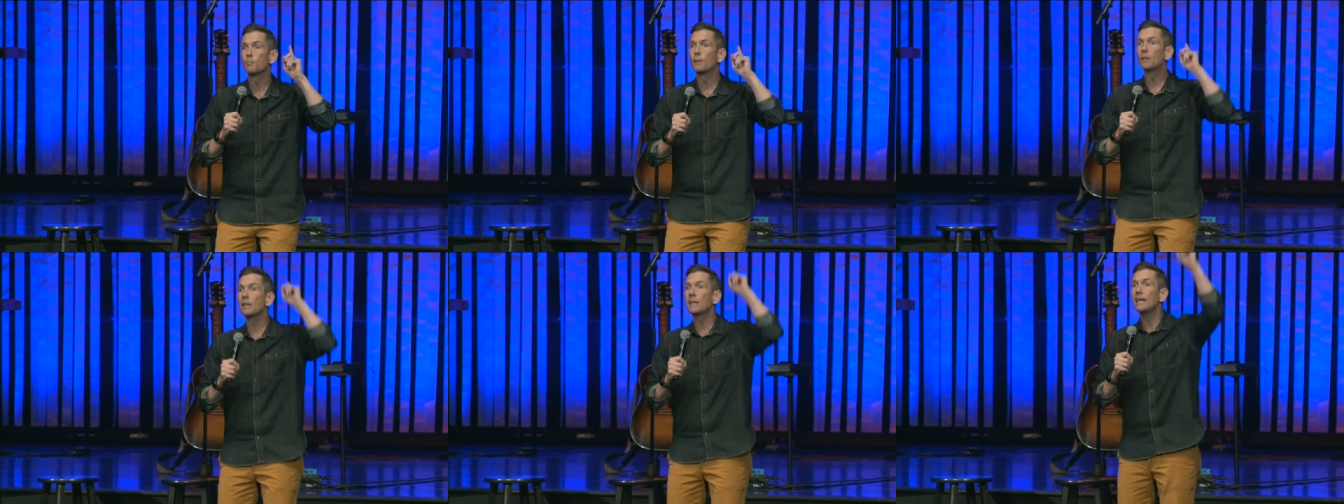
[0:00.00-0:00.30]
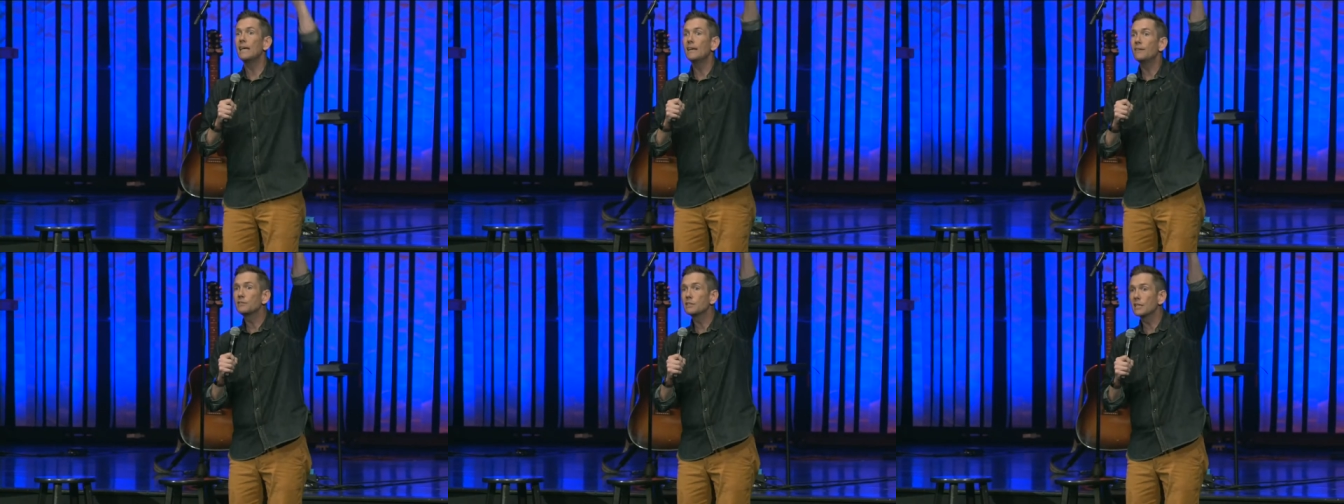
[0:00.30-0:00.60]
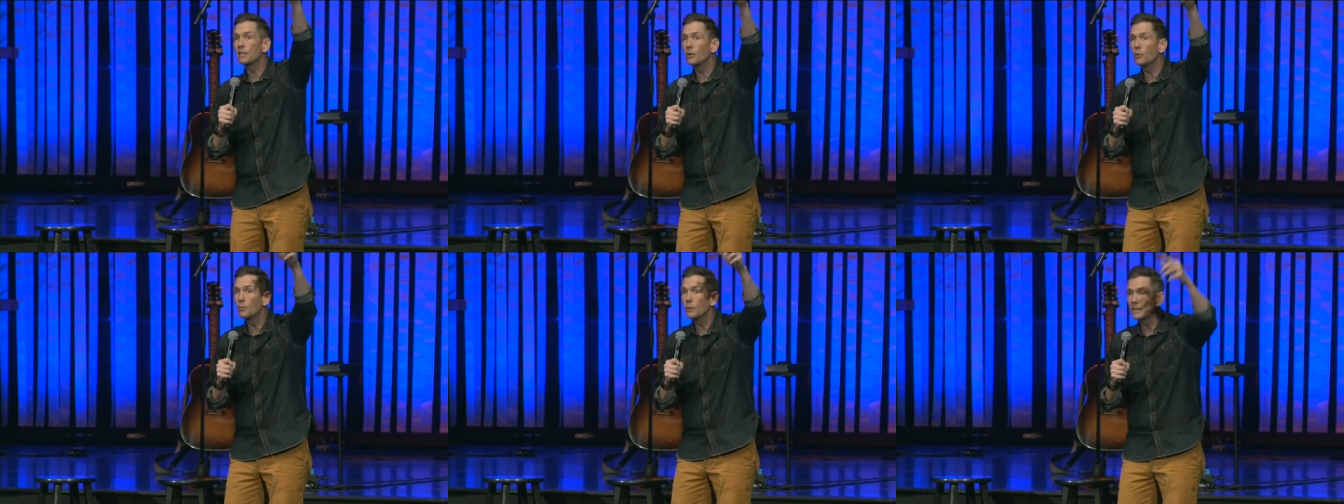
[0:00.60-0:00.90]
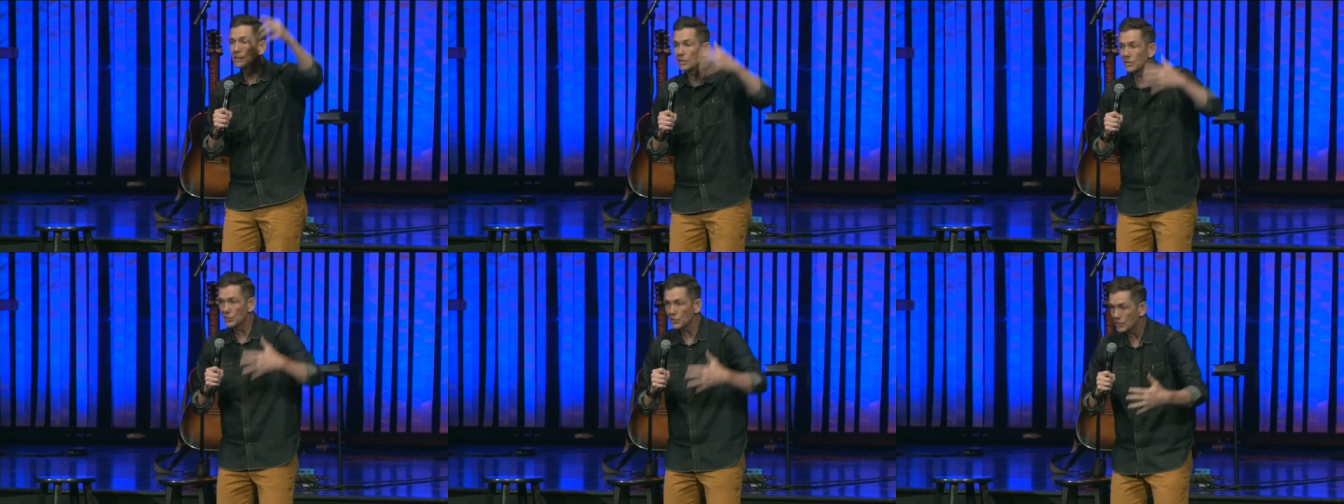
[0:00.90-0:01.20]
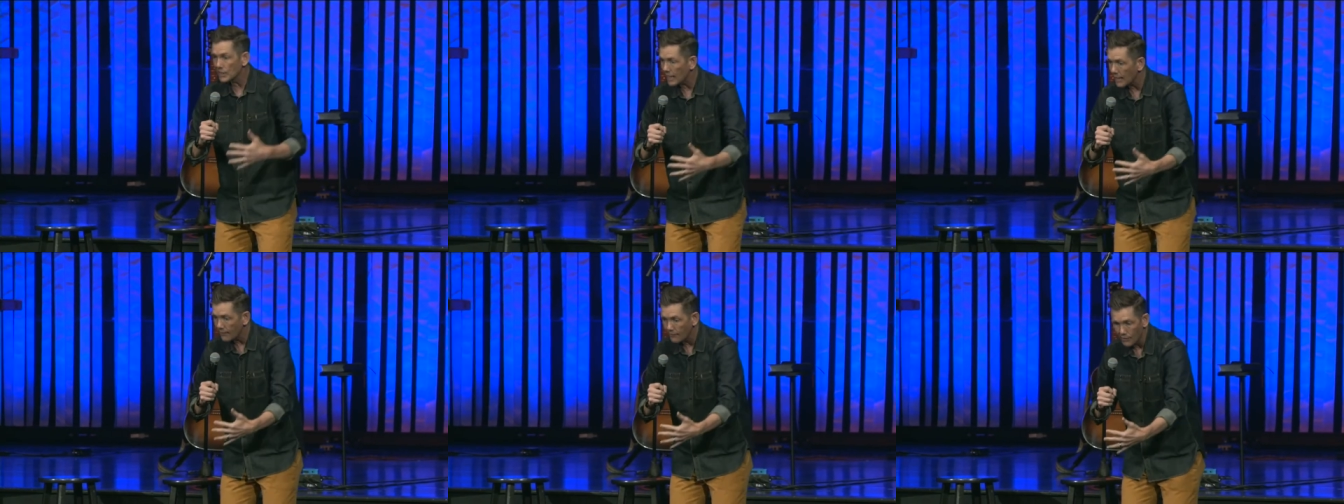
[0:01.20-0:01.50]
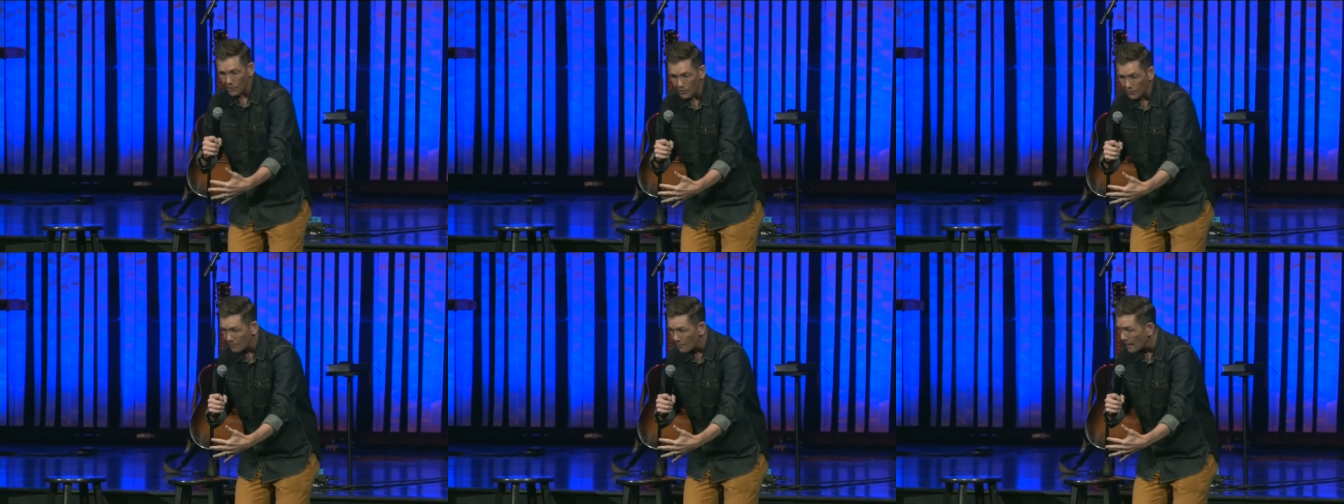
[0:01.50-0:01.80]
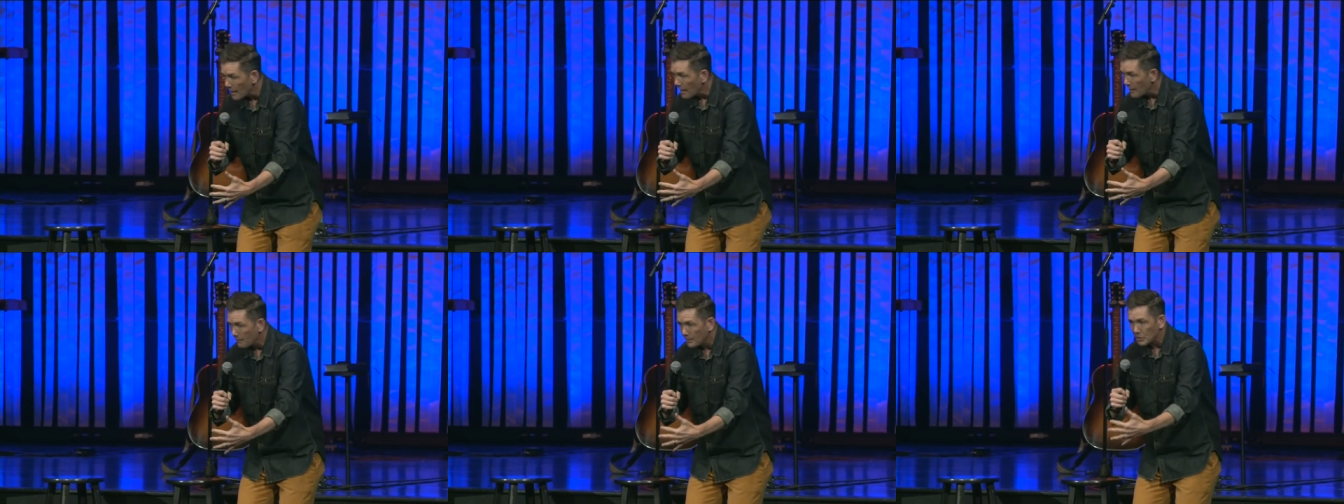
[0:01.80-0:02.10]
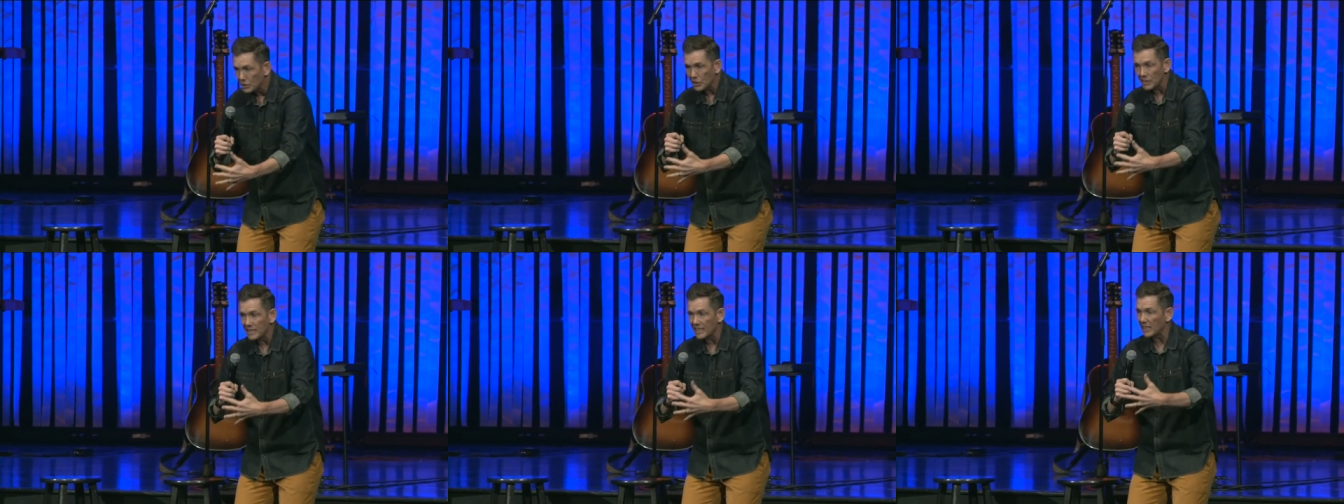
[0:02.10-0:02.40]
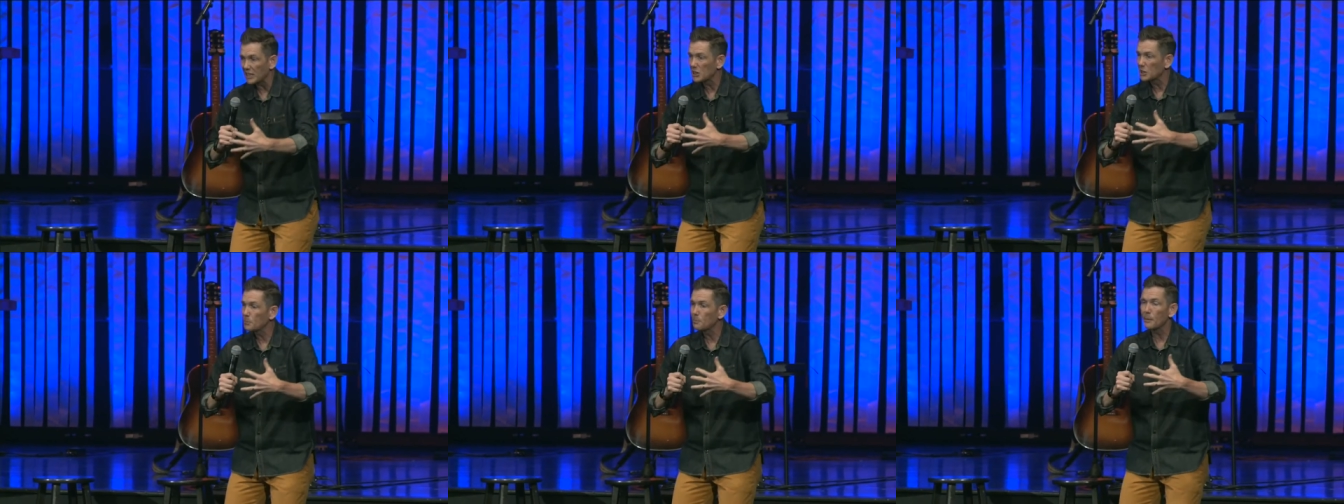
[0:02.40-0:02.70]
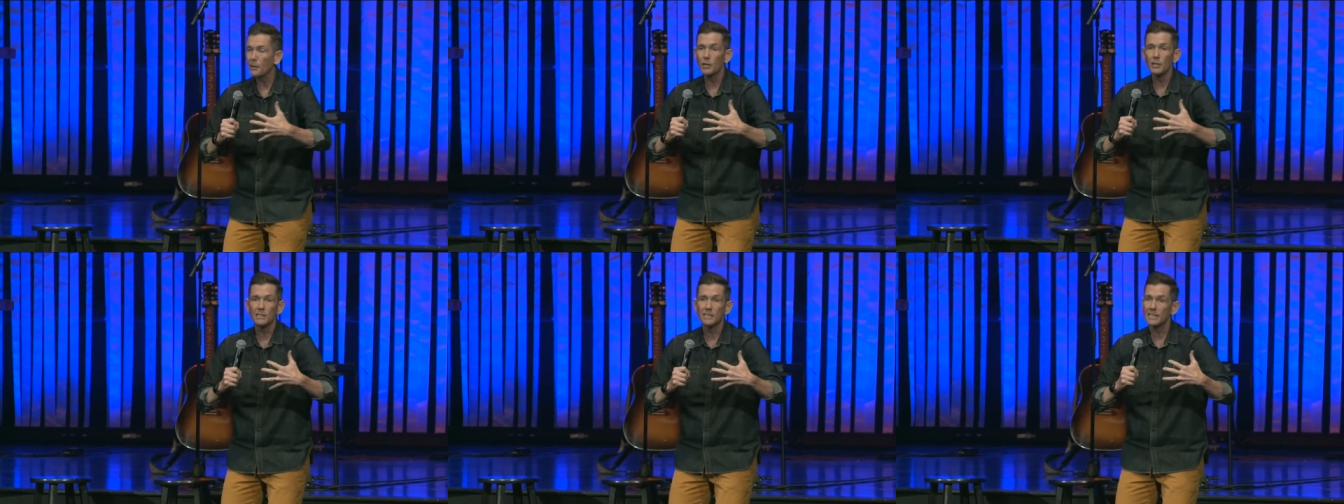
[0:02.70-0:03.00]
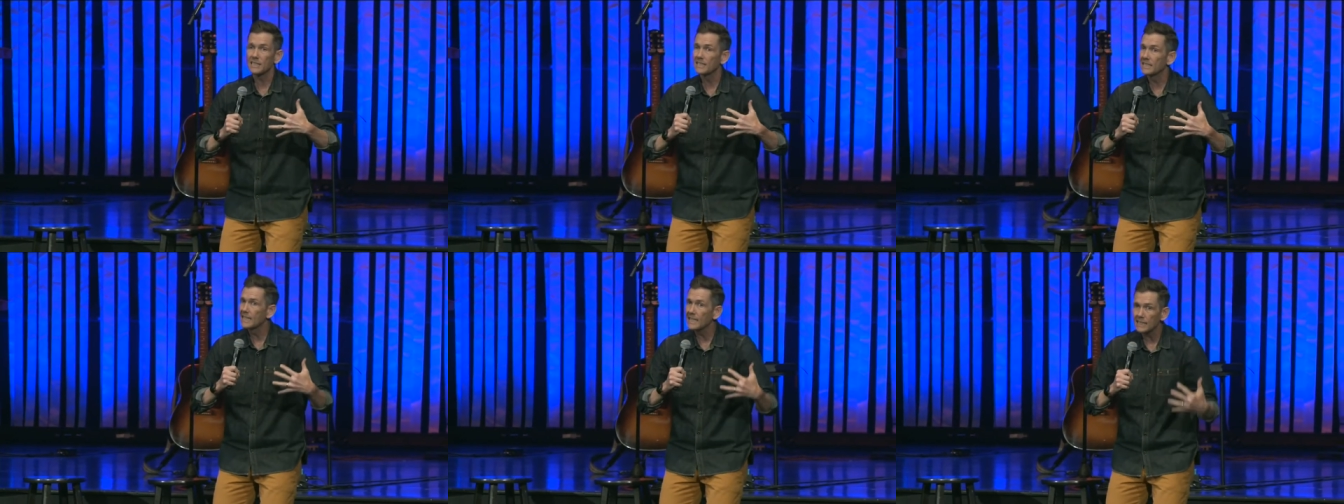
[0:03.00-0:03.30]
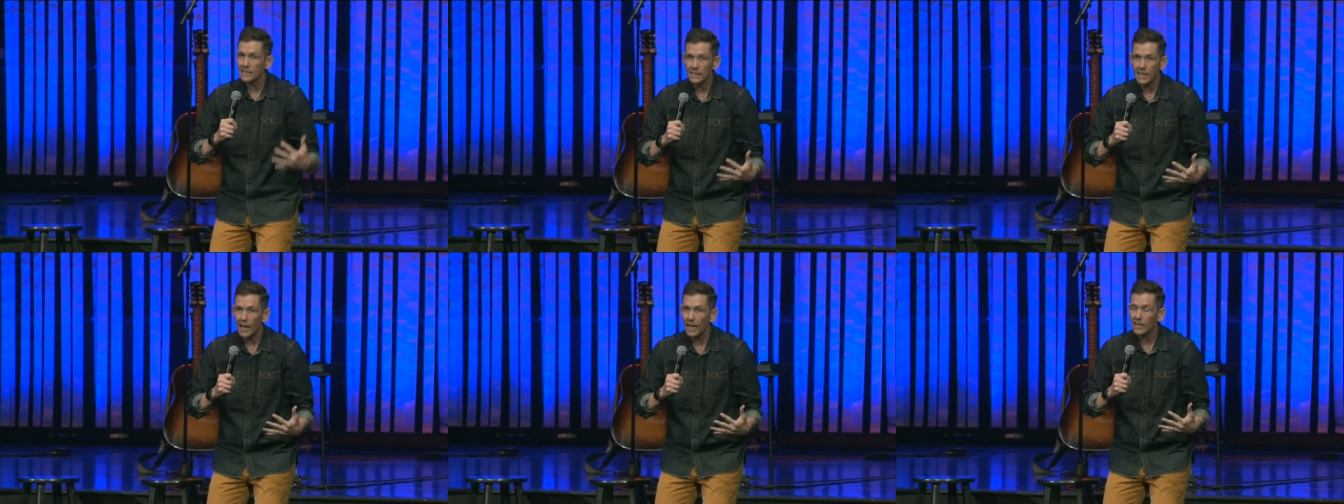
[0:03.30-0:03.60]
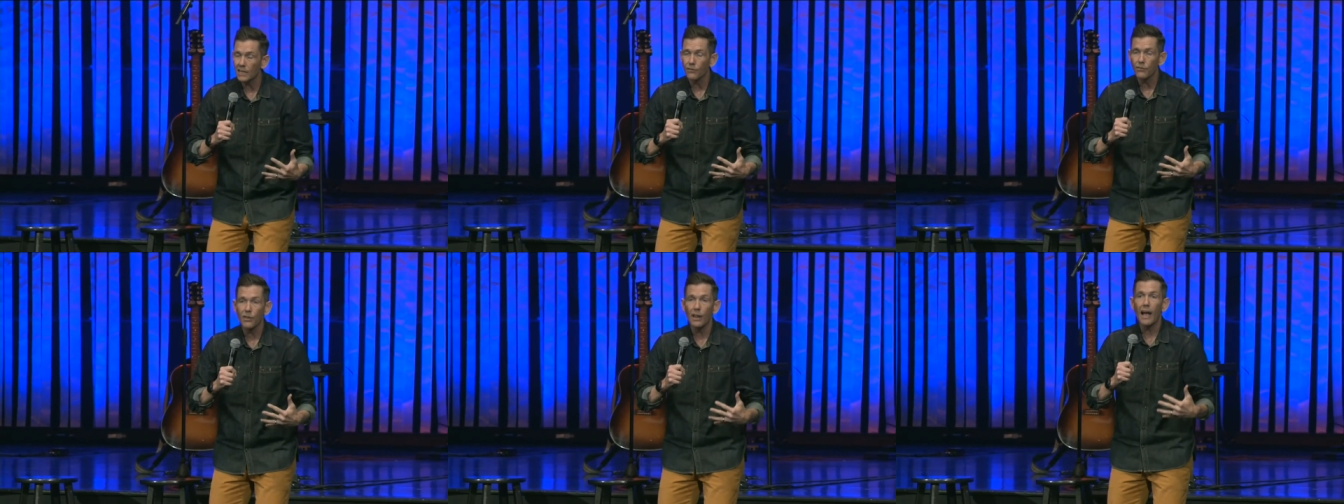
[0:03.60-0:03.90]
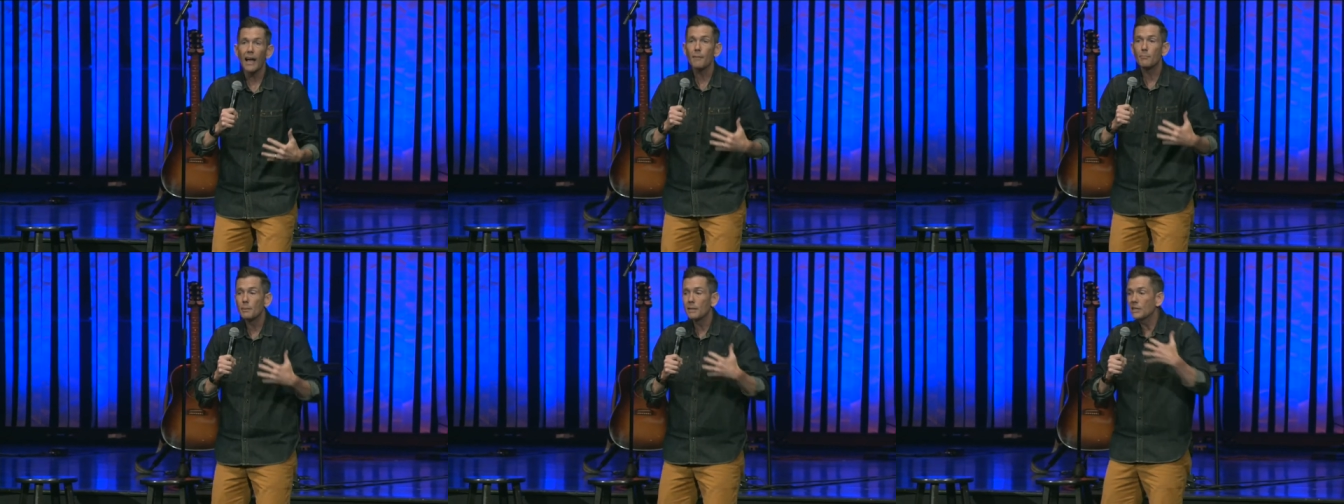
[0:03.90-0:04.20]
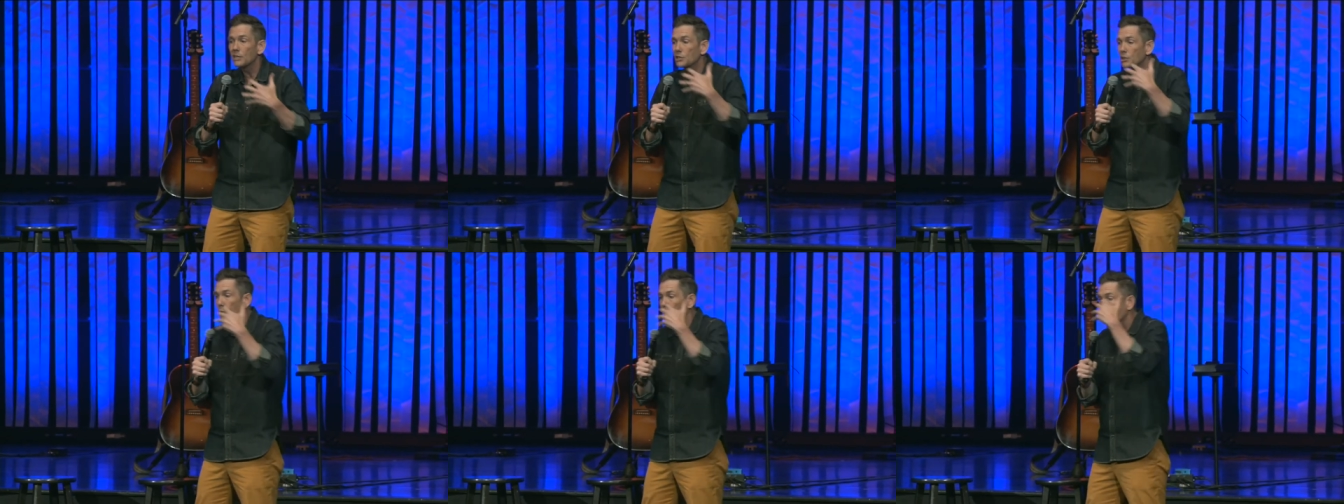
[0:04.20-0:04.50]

believes in a risen Savior, but just experiences this kind of life because you